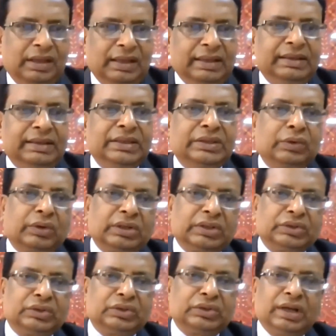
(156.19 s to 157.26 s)
In this
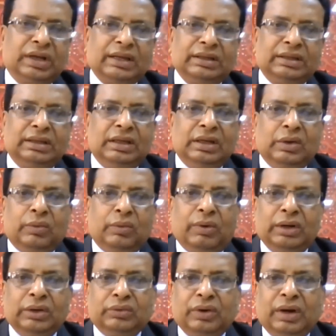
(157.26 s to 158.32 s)
occasion, I
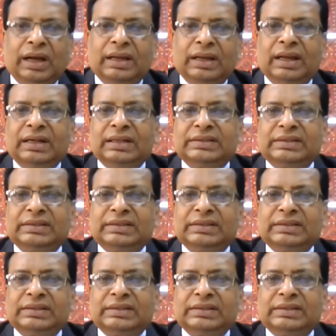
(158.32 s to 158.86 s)
want to highlight